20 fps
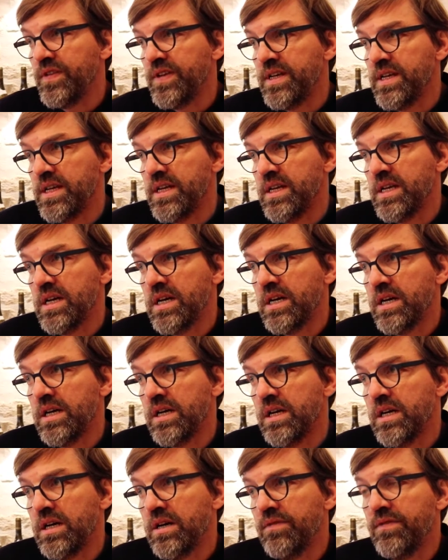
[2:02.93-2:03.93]
the
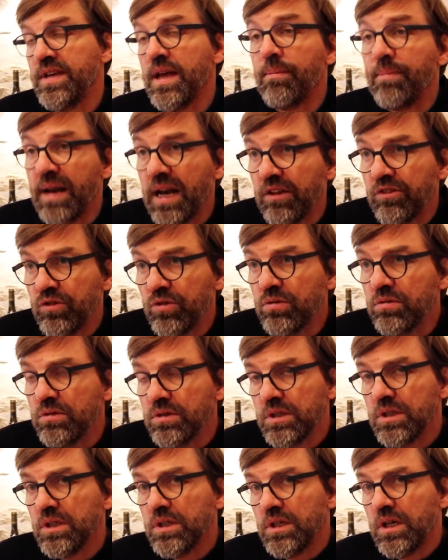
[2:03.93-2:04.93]
appellation,
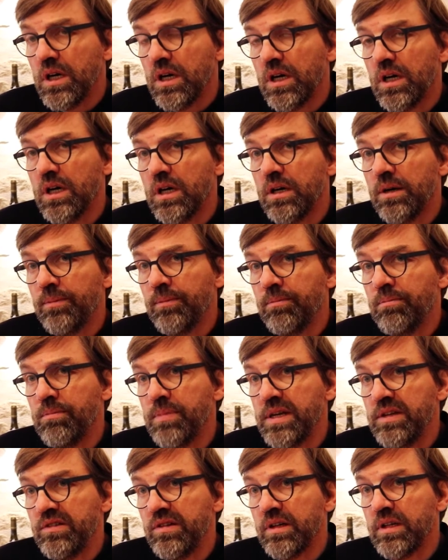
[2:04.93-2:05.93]

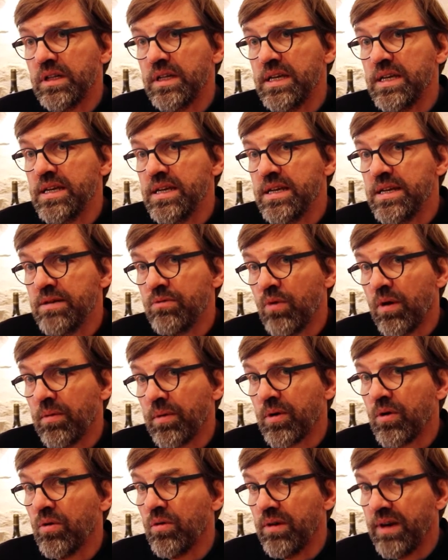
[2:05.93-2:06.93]
basically what we
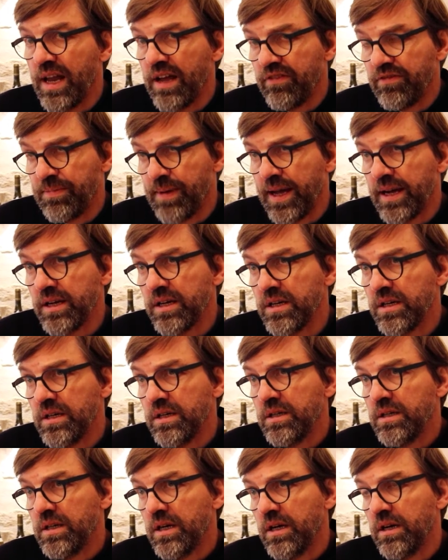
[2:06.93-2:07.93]
call left bank,
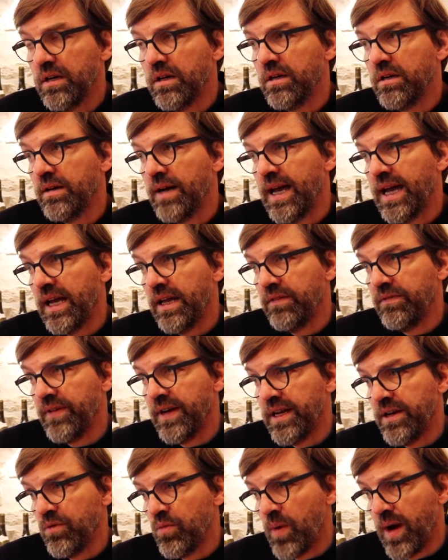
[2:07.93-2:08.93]
and
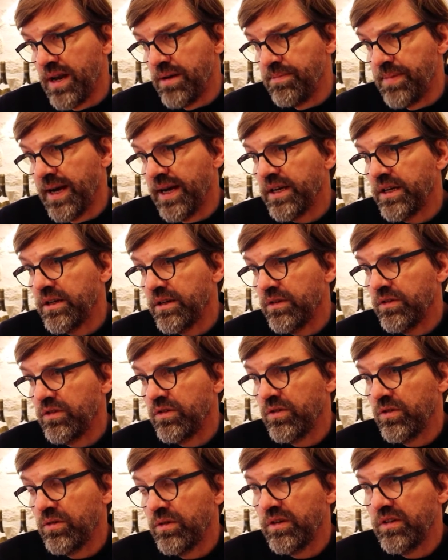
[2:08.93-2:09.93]
then right bank.
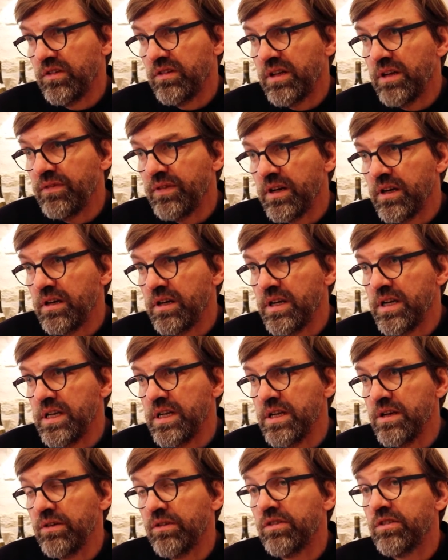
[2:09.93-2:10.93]
So it's
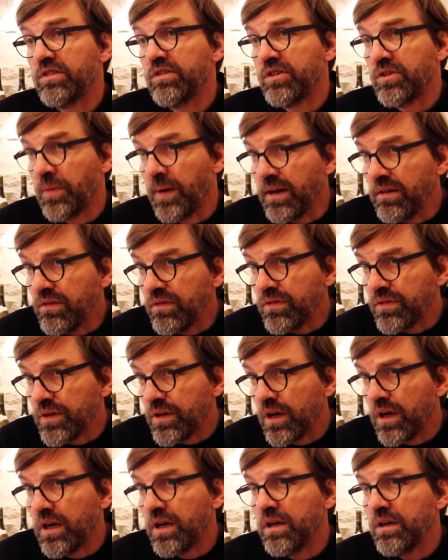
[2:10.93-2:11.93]
definitely a strength
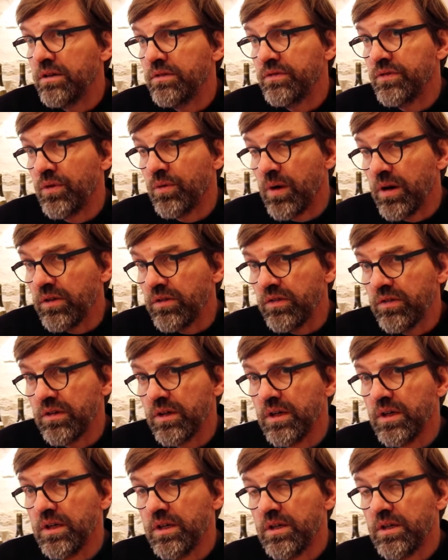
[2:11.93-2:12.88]
for us,